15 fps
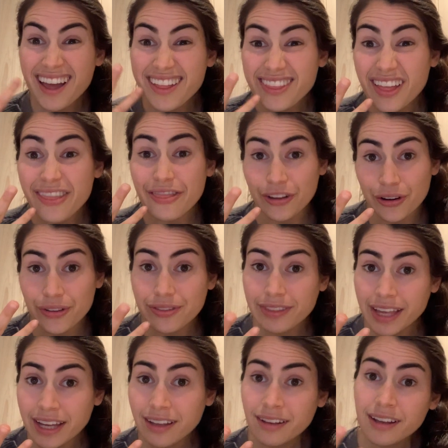The third
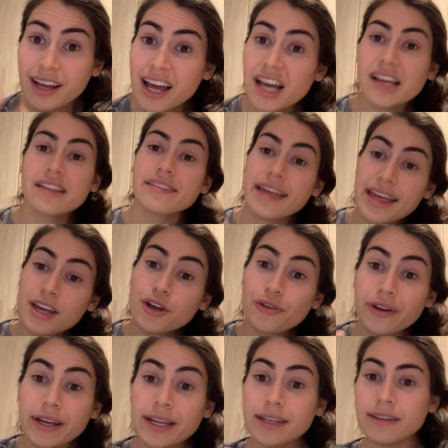thing, they
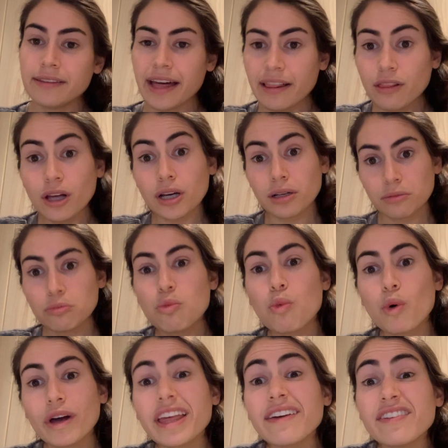agreed that, look,
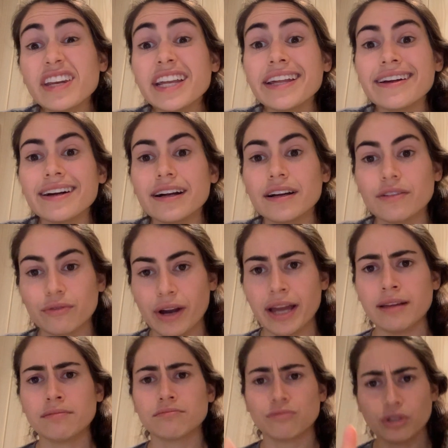we'll give it a year,
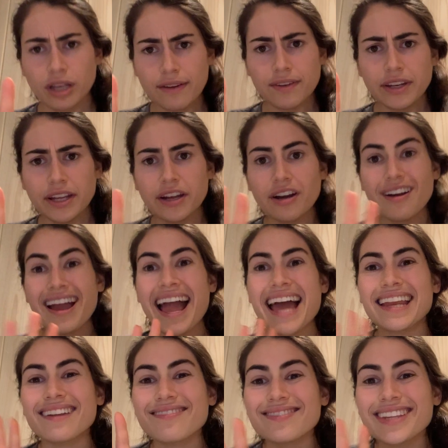right? We'll give it a year,
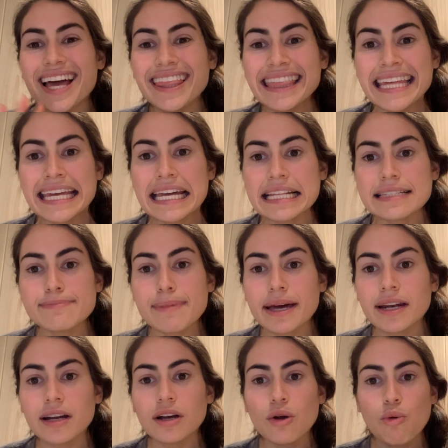and if nothing gets
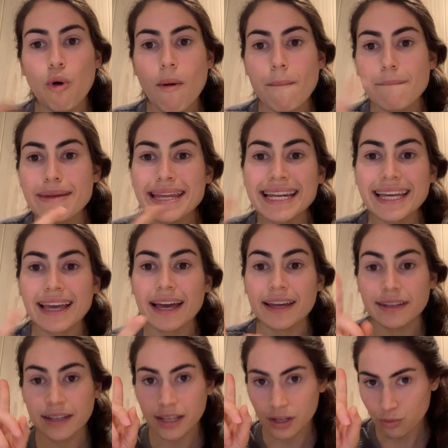better, we'll meet
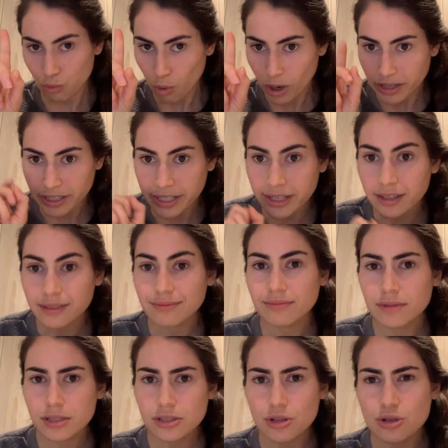again in 1 year.
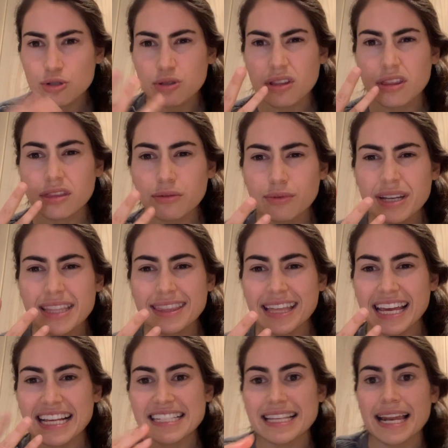So those are the 3
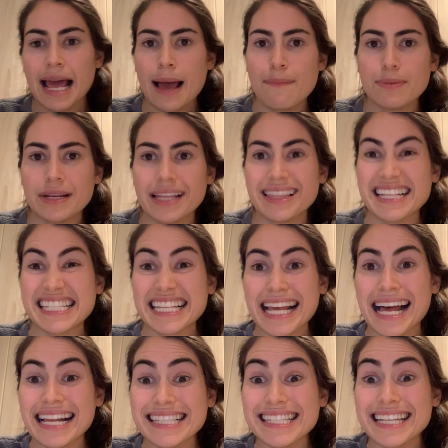things that happened at this
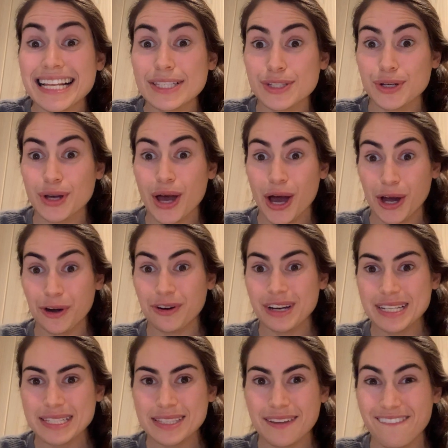Continental
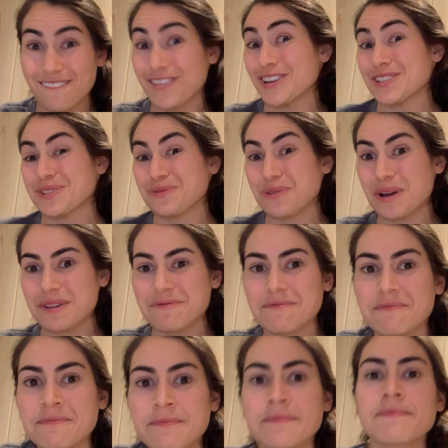Congress, the first one.
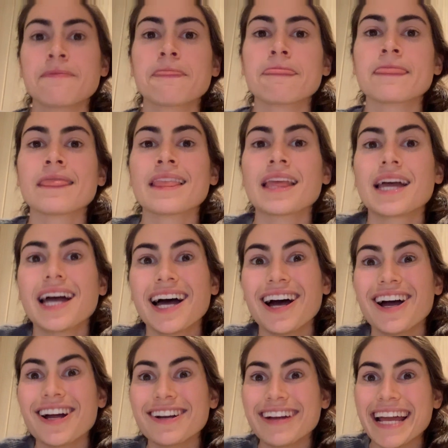
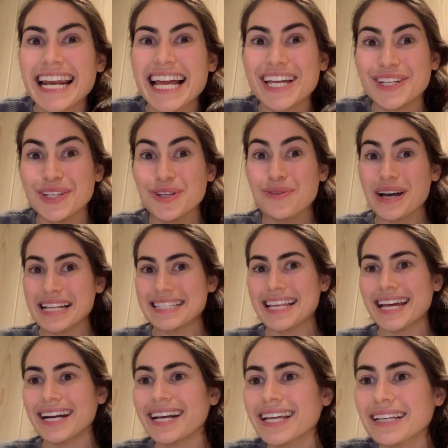All right, a new
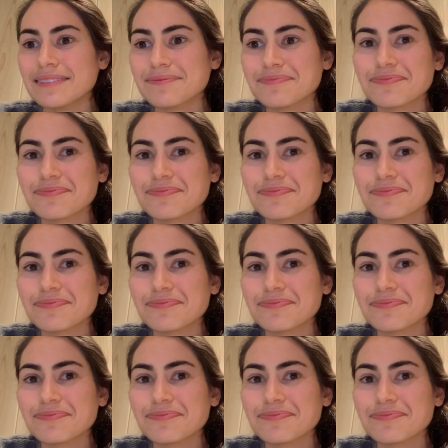identity.